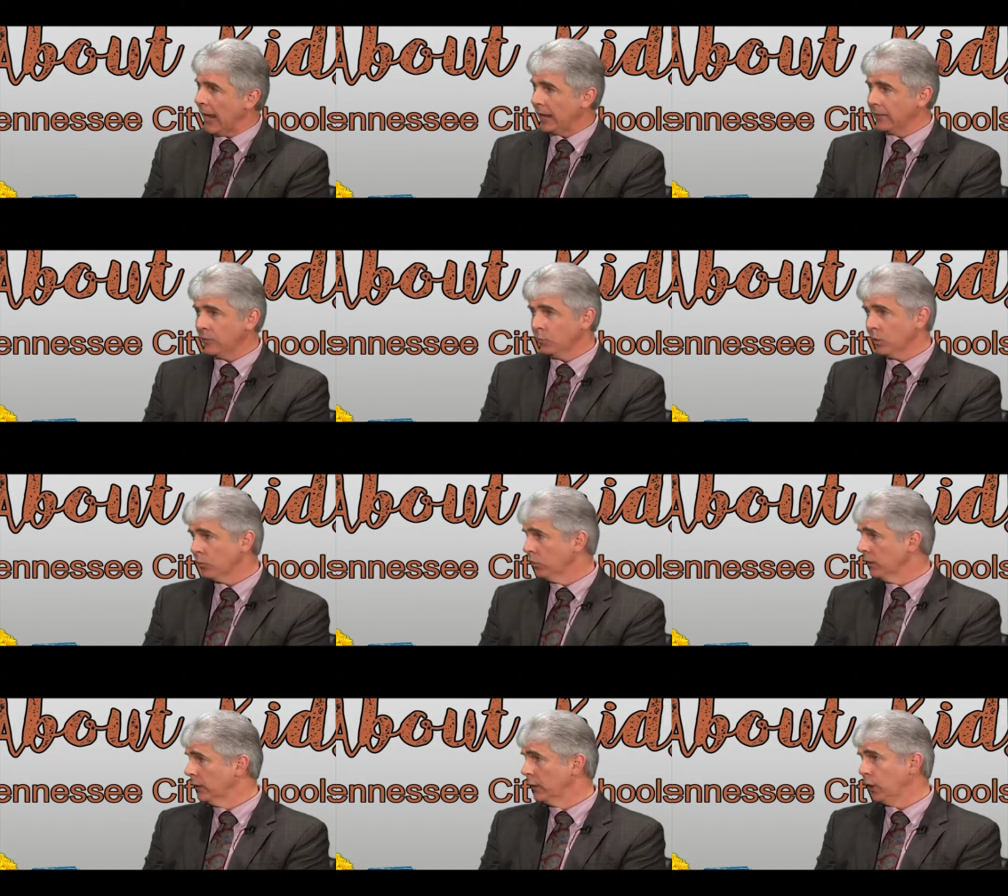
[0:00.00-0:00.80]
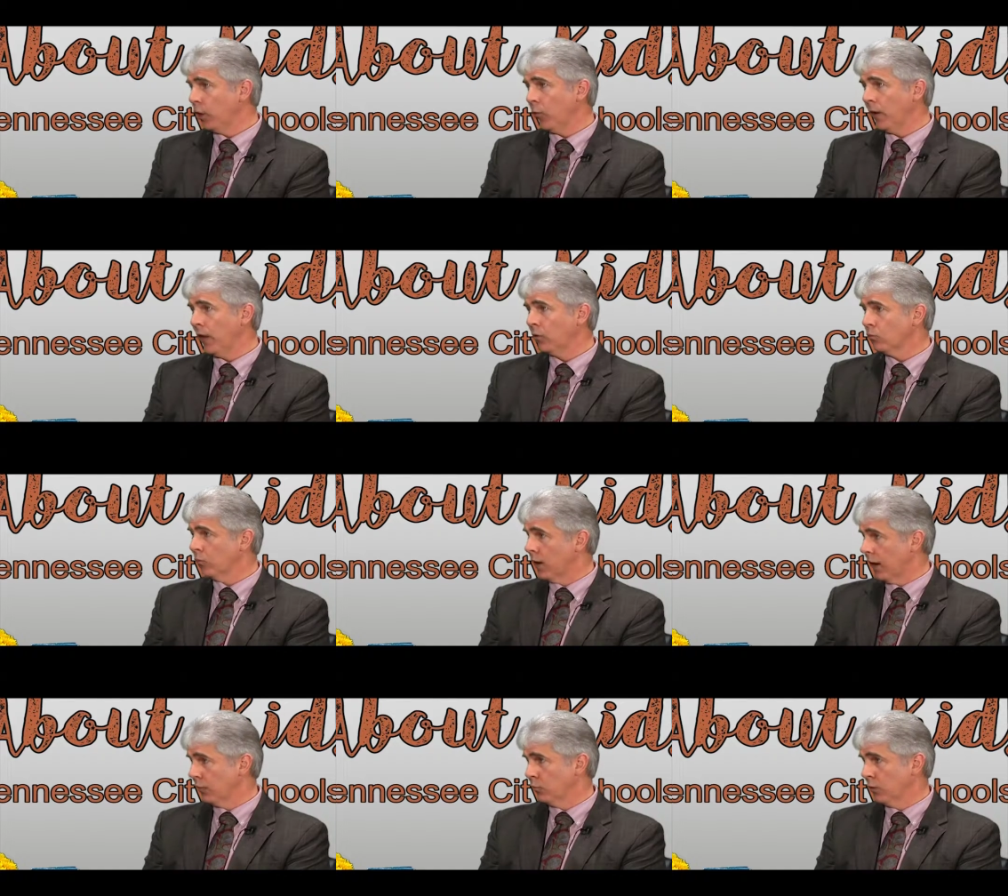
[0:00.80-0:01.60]
And then we really go out and
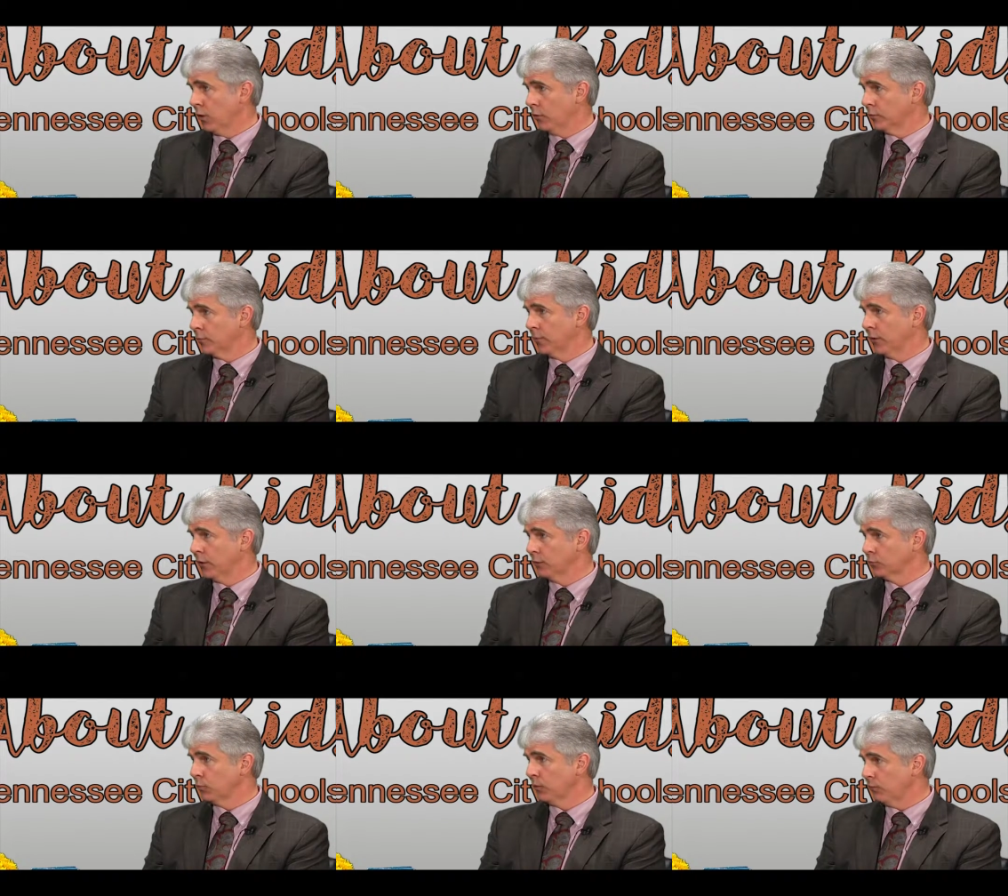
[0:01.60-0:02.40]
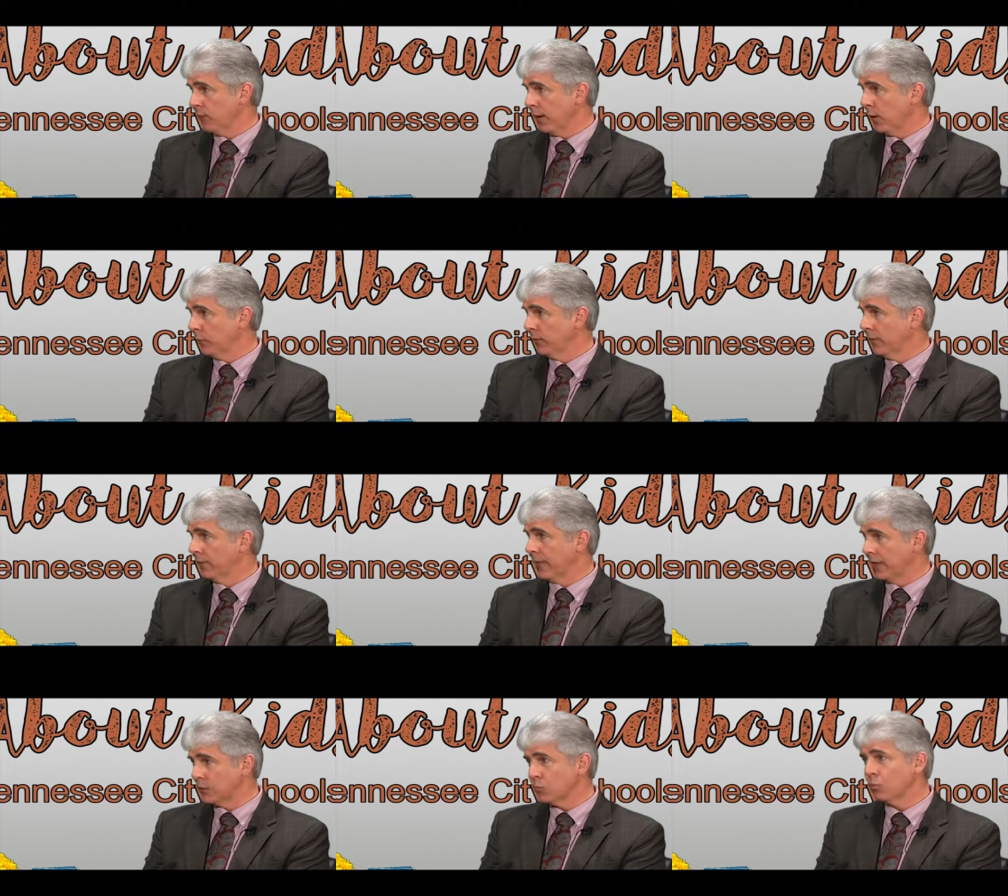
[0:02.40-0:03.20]
ride roads, because we found that
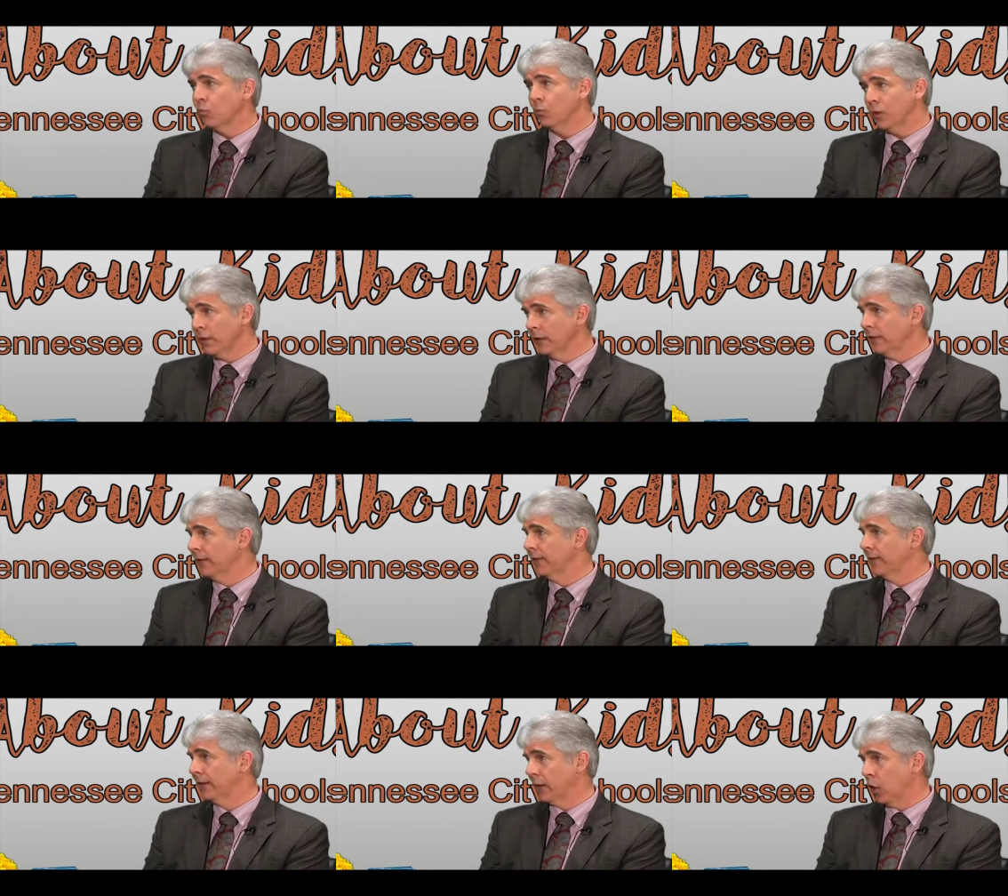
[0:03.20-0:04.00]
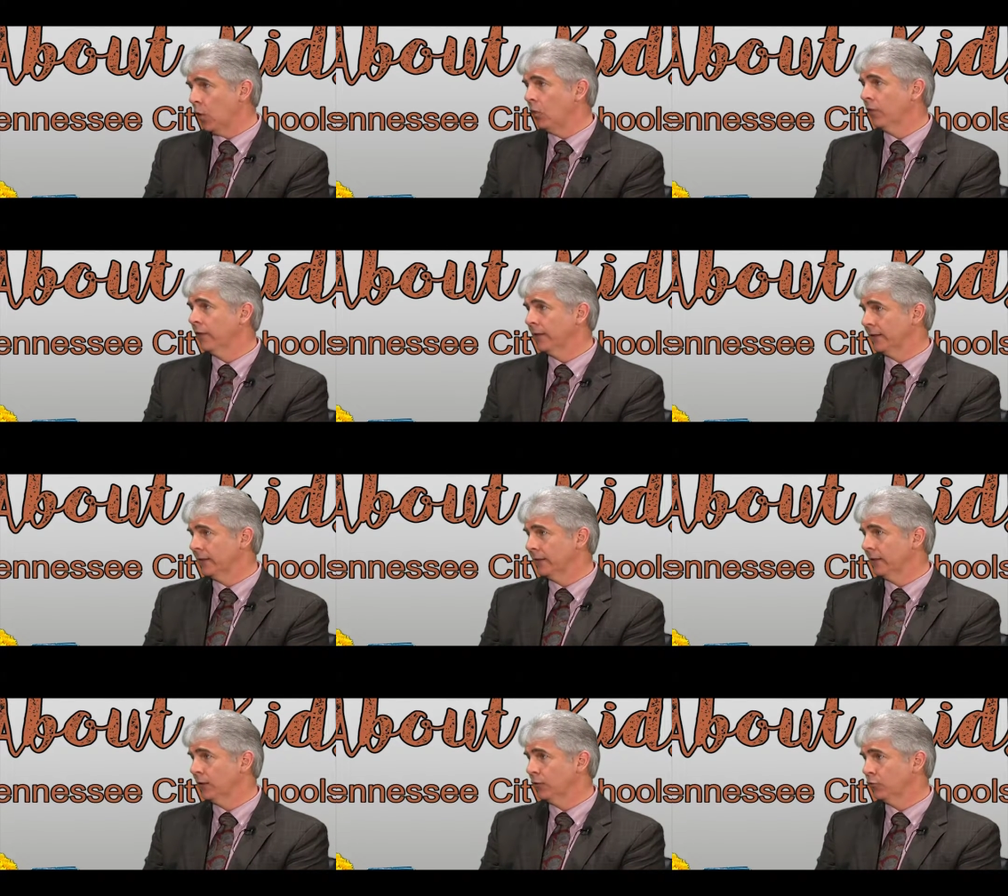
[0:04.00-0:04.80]
that's really the
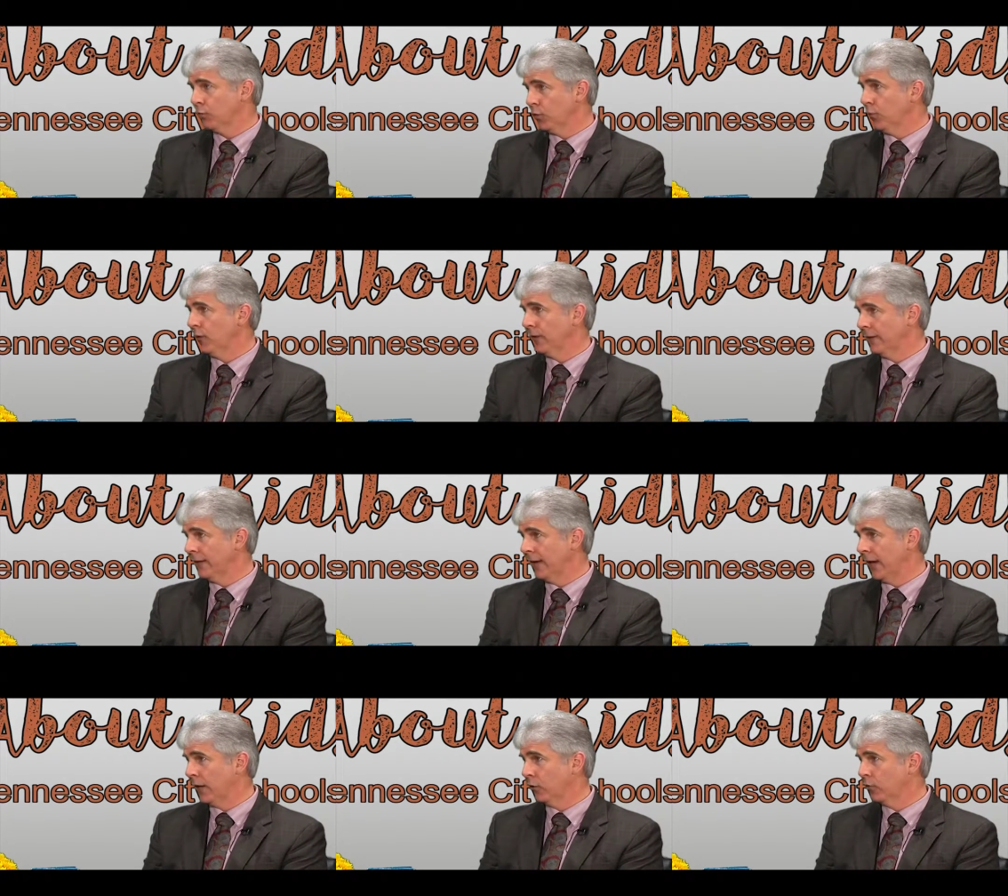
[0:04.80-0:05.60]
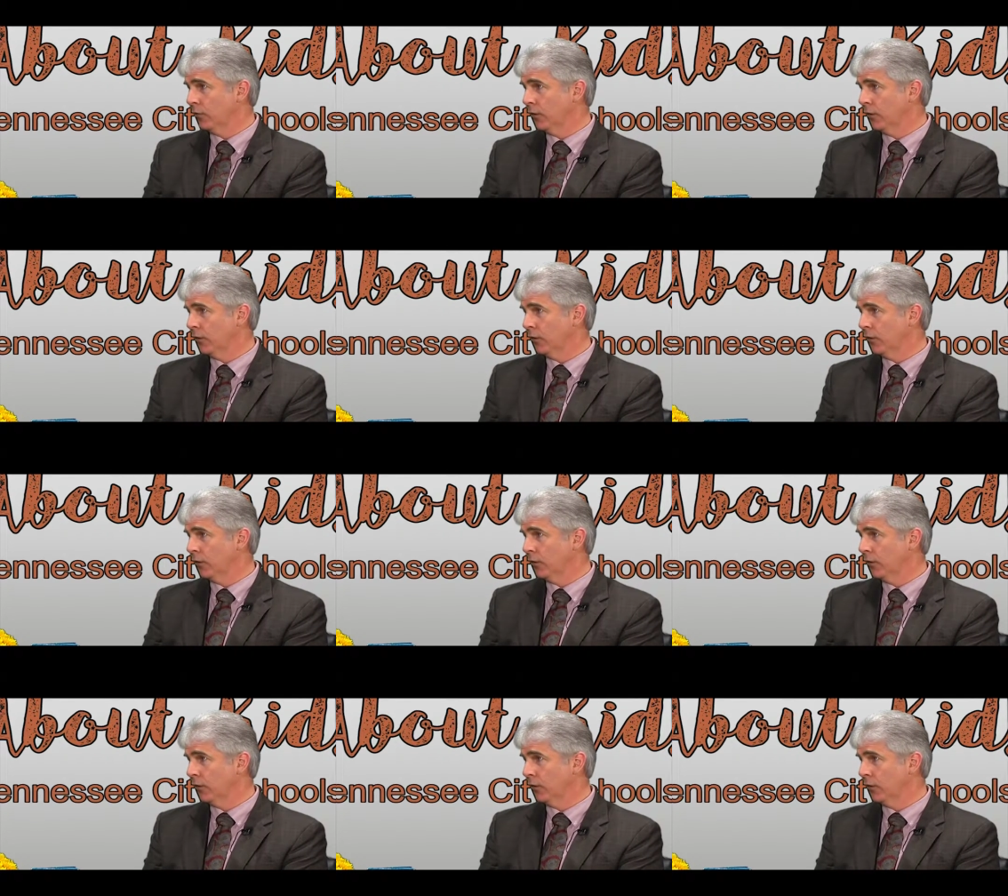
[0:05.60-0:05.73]
only true indicator